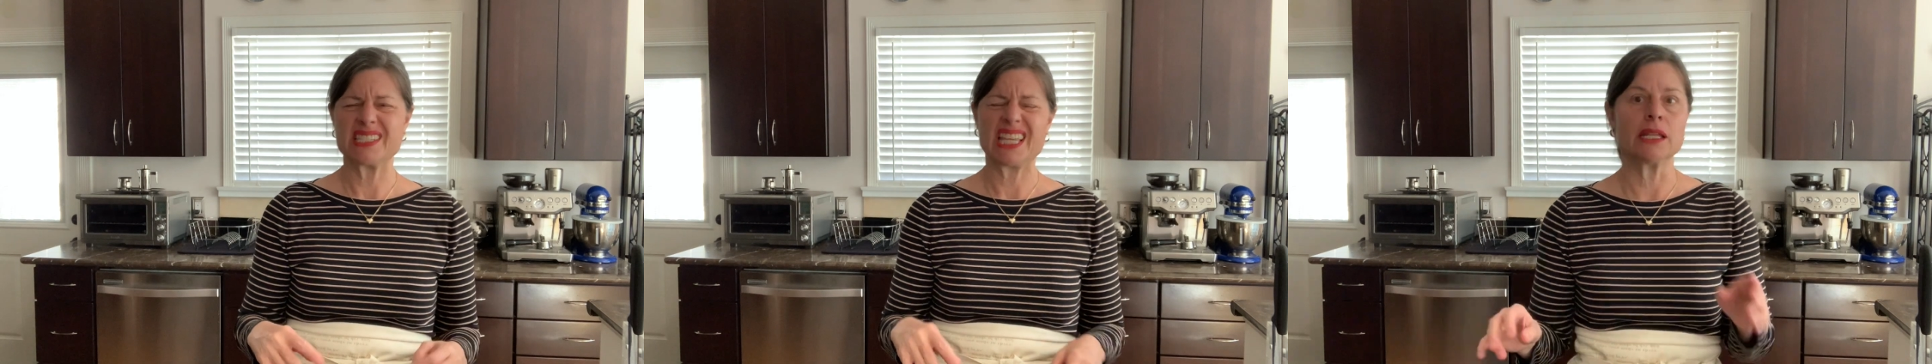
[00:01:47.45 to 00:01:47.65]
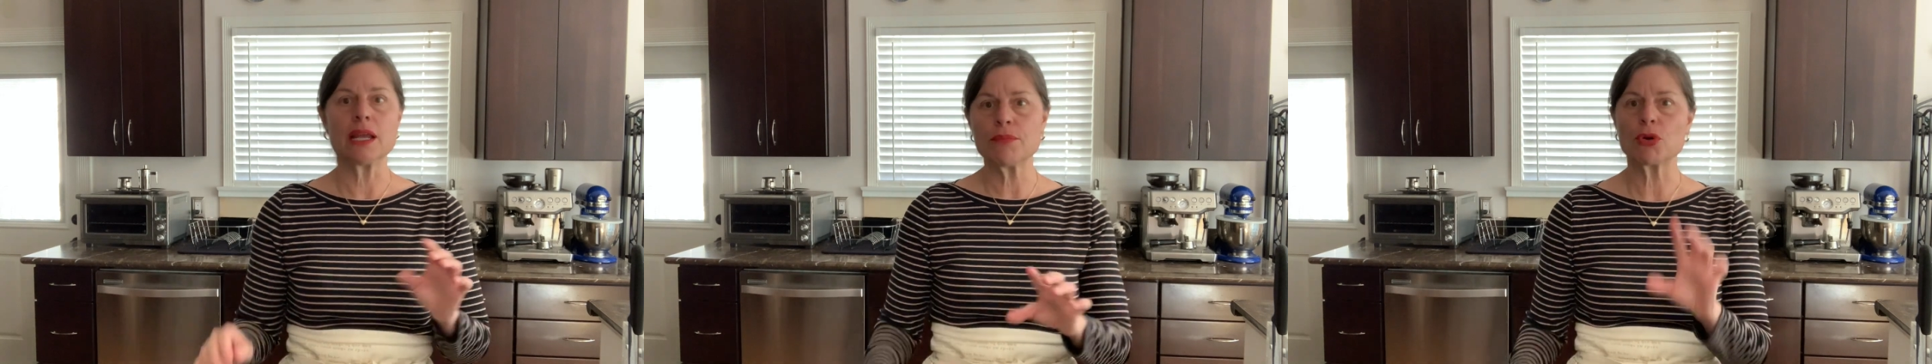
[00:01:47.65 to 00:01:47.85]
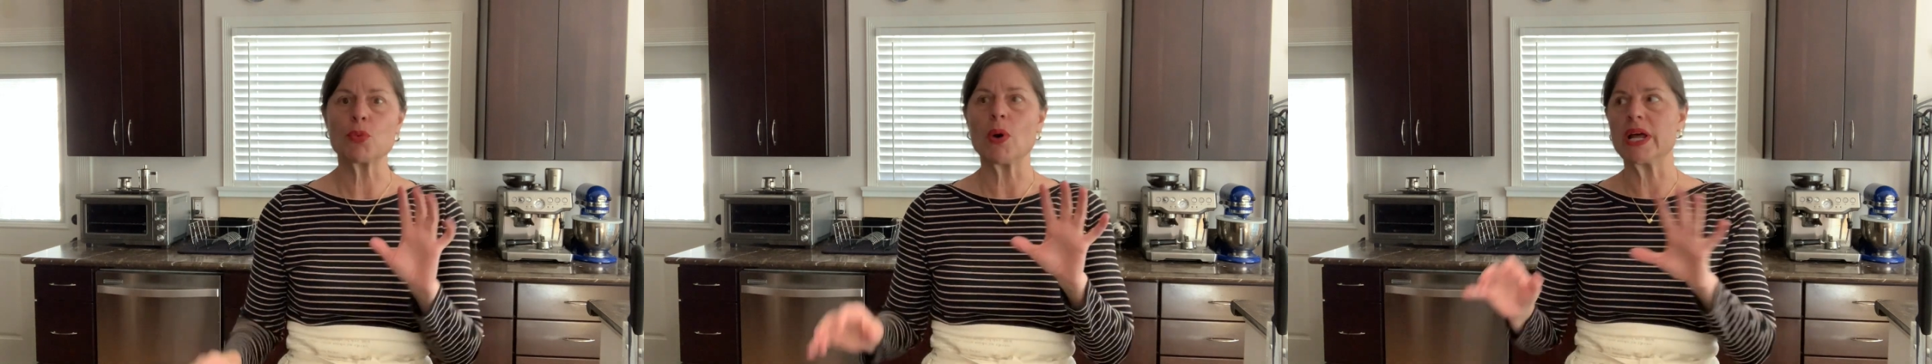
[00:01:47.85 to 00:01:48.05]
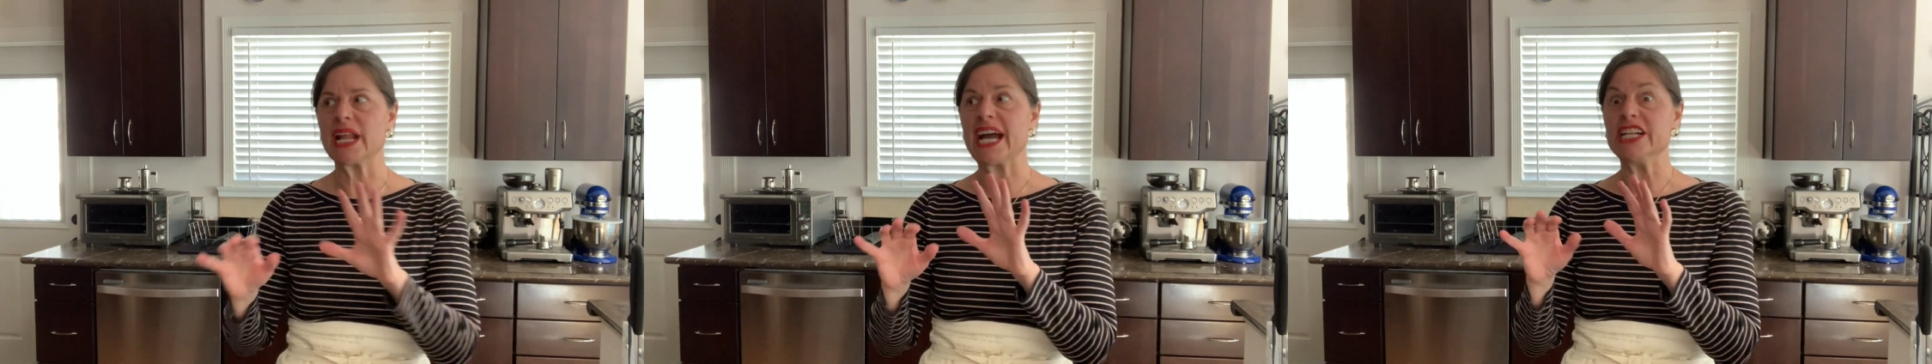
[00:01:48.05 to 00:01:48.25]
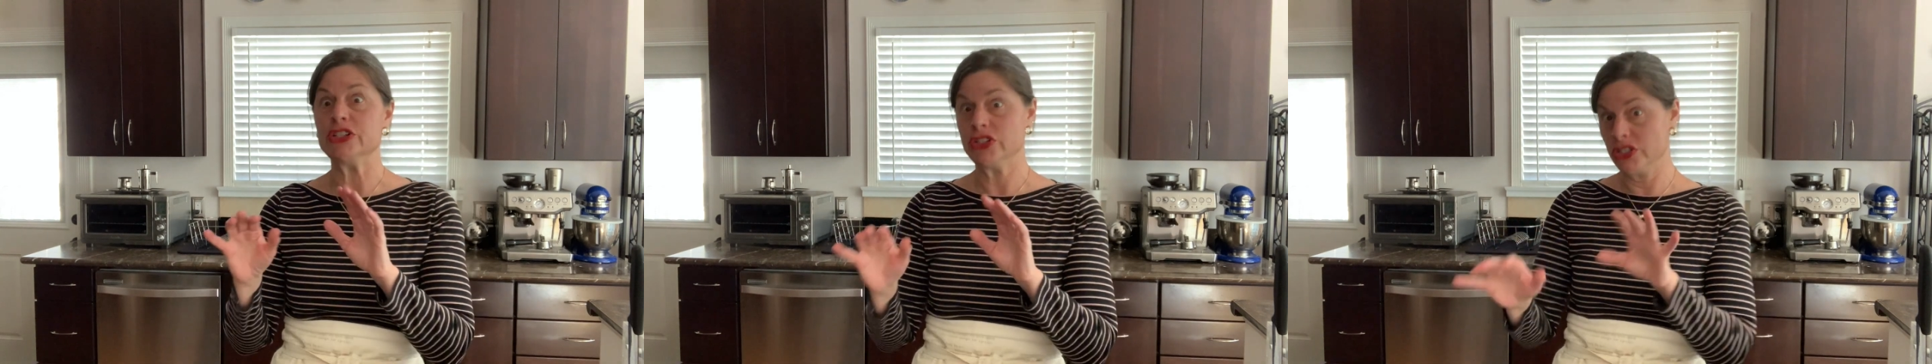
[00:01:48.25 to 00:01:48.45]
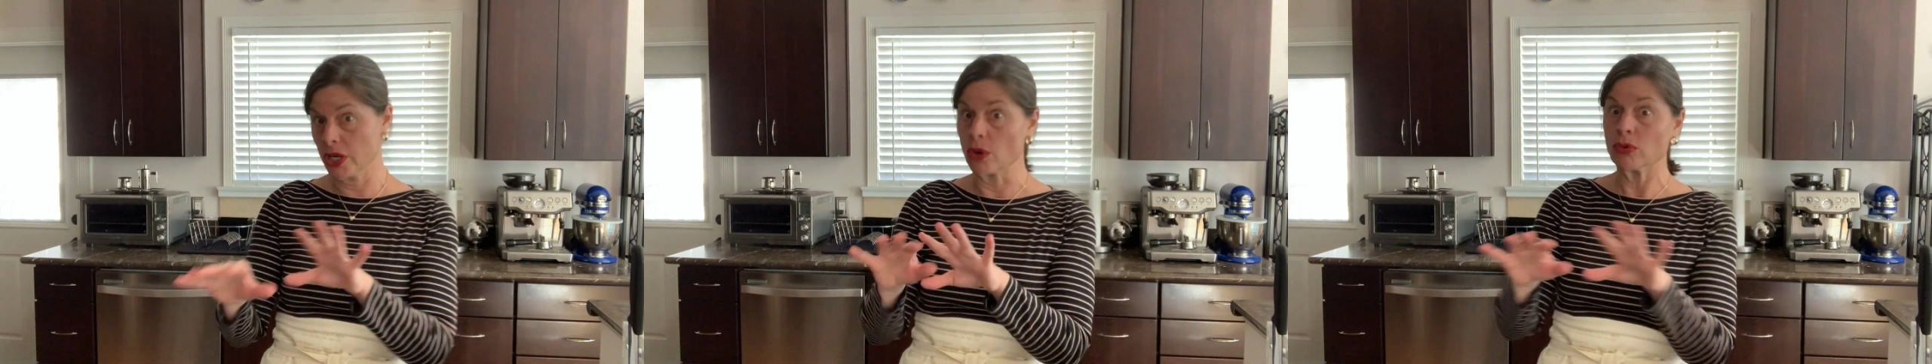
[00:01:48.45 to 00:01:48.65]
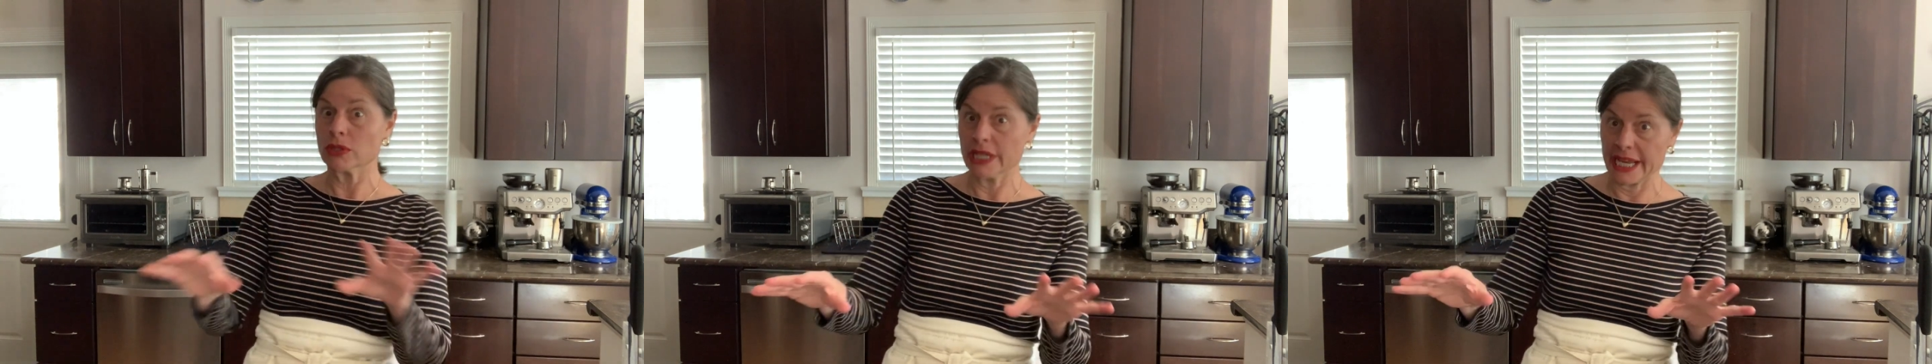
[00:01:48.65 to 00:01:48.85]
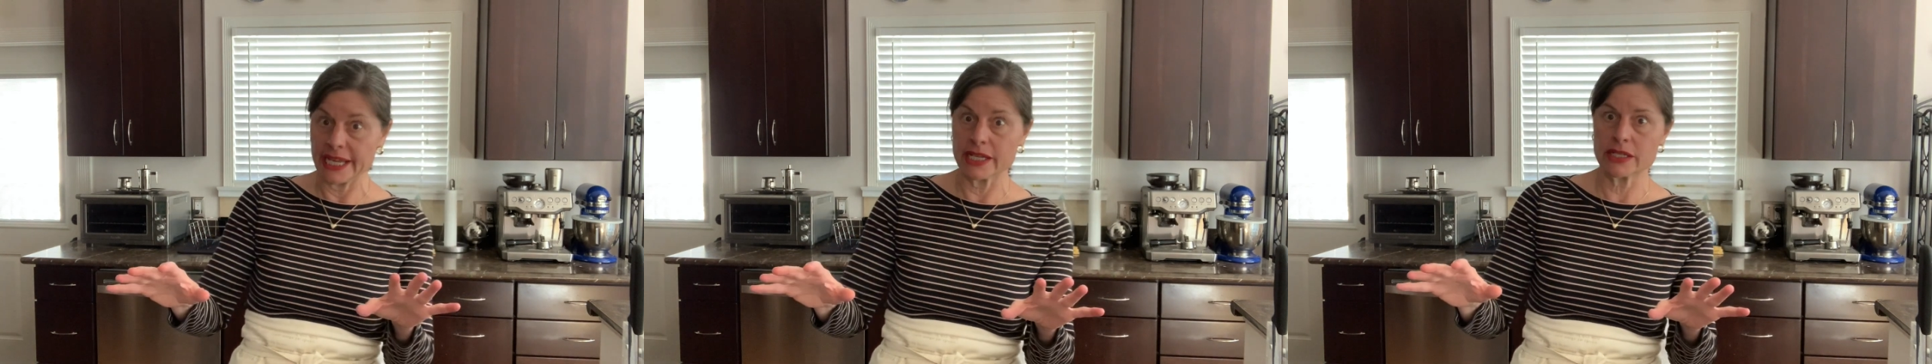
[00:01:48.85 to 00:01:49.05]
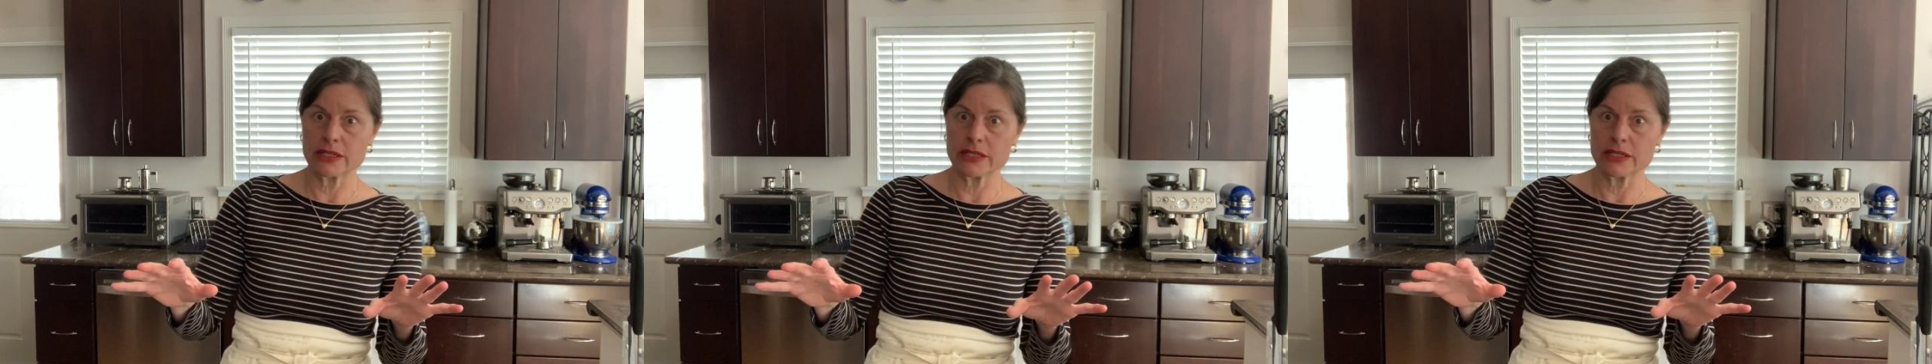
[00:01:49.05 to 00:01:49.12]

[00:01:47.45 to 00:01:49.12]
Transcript: Number one, I don't like